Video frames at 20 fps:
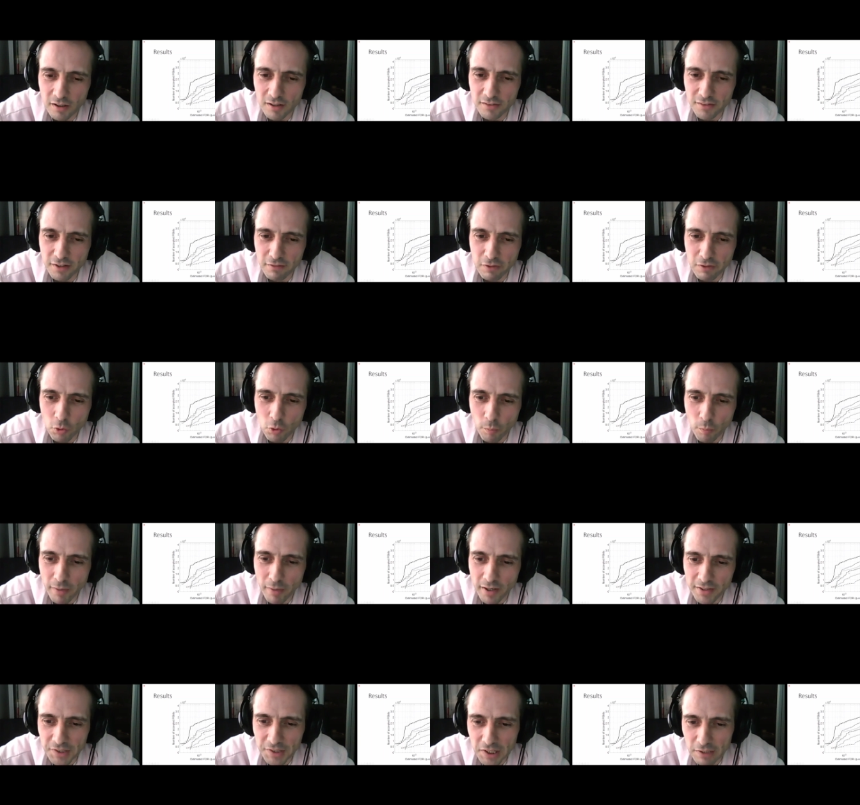developed
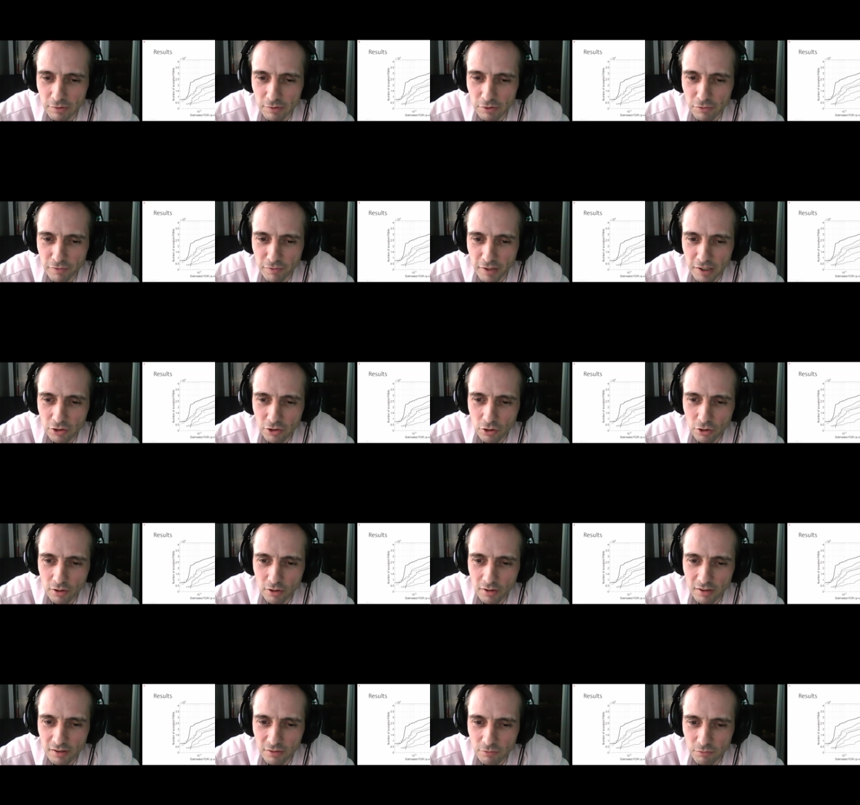by David Fennieu.
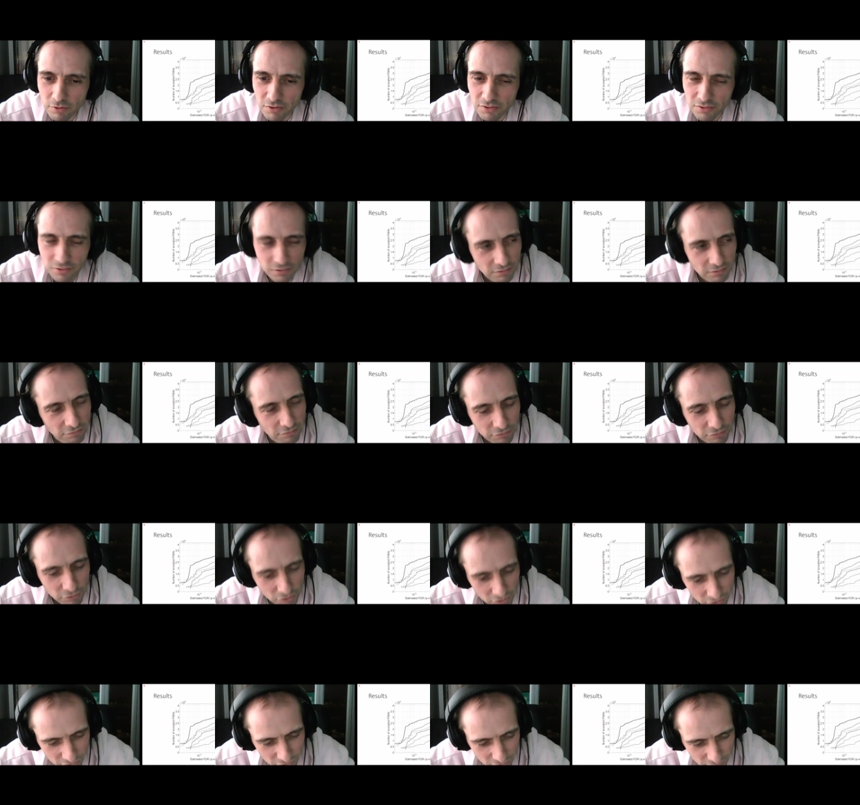It was
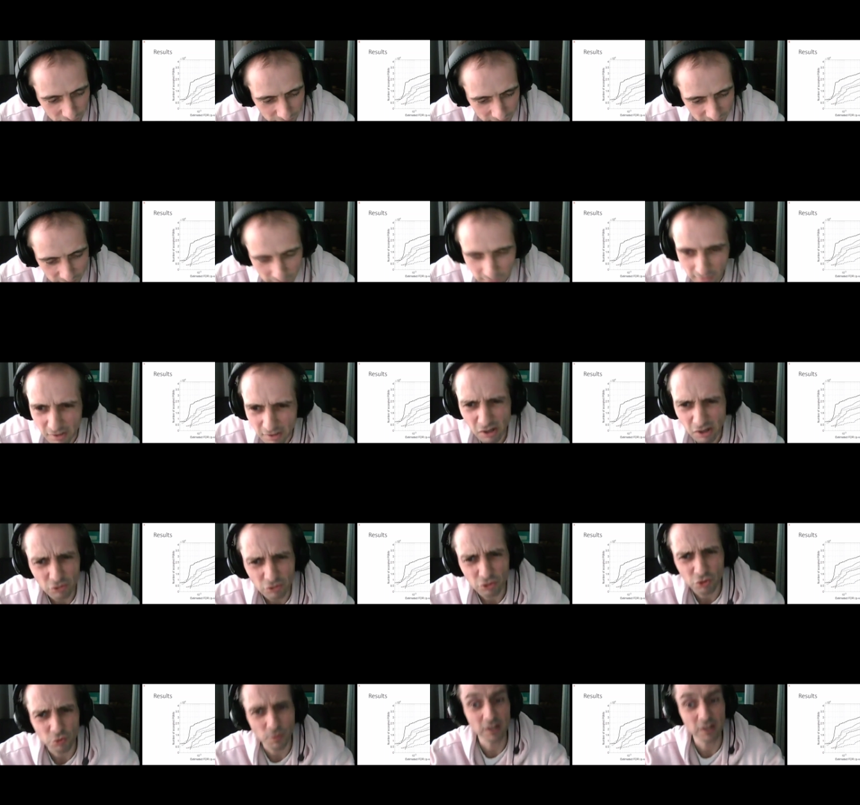it's
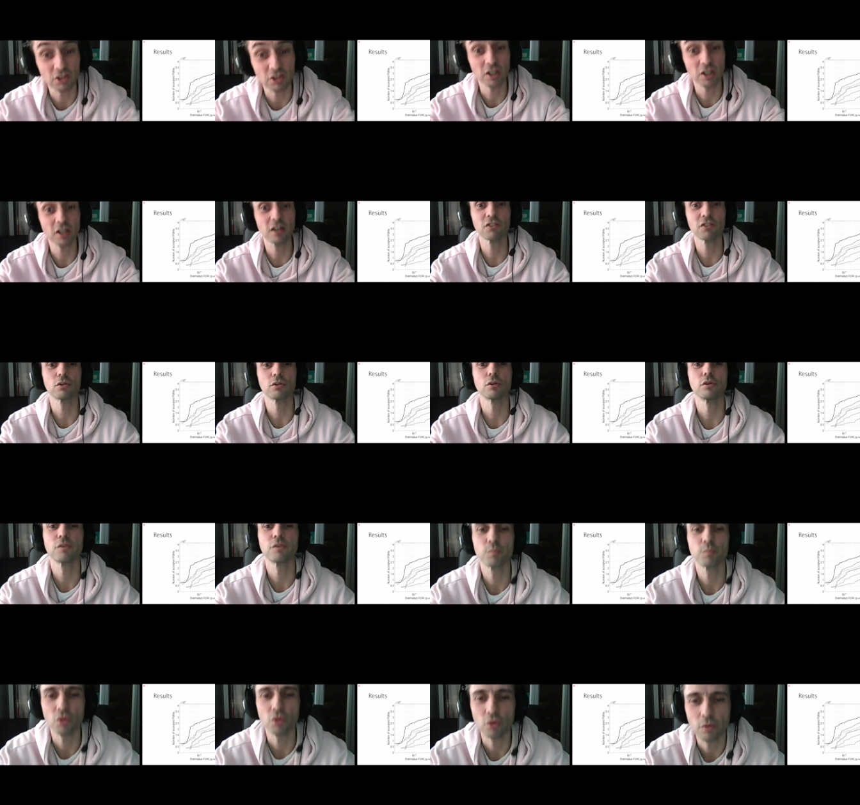around 20 years old
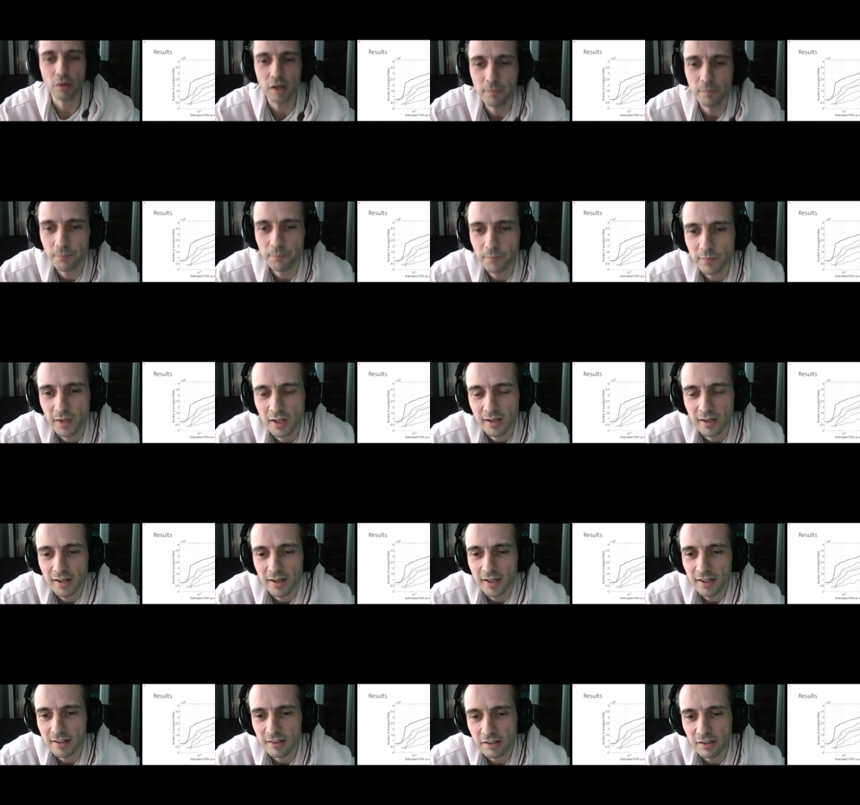program,
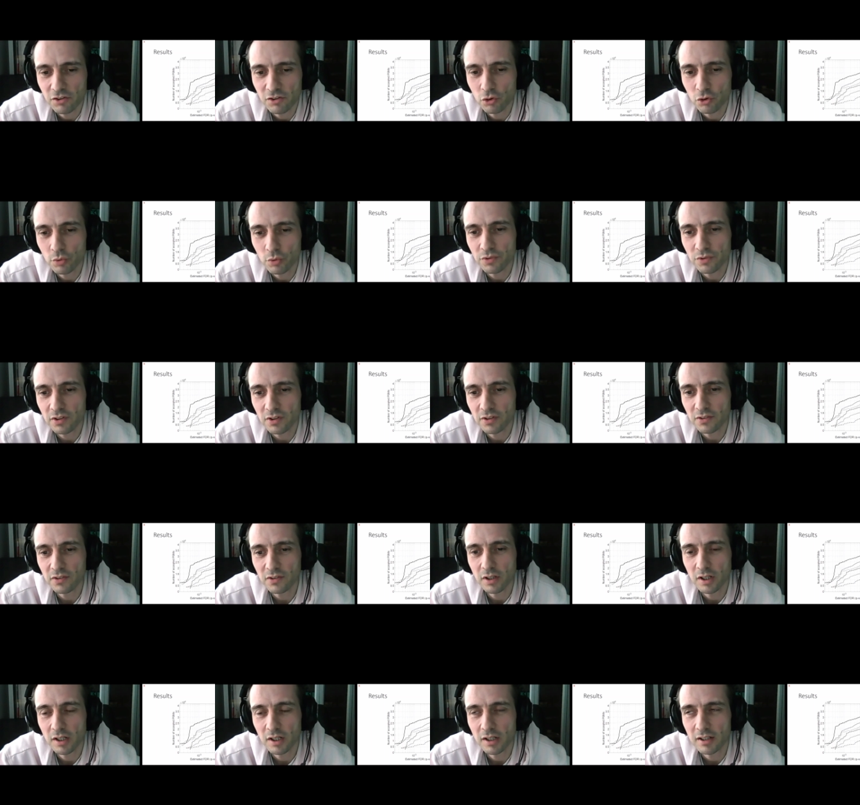and that
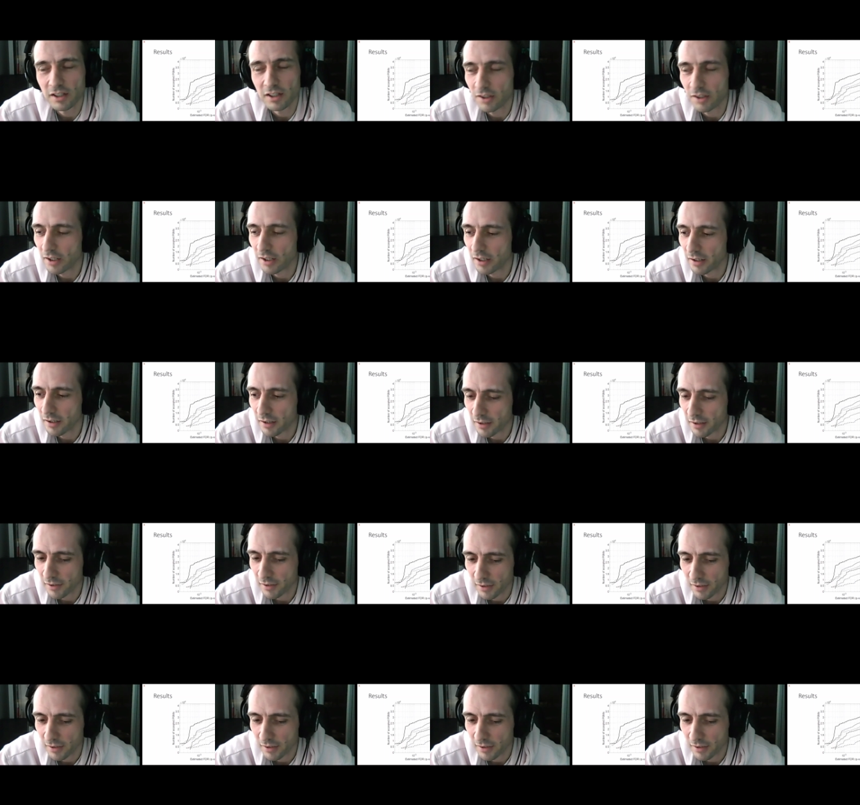uses a linear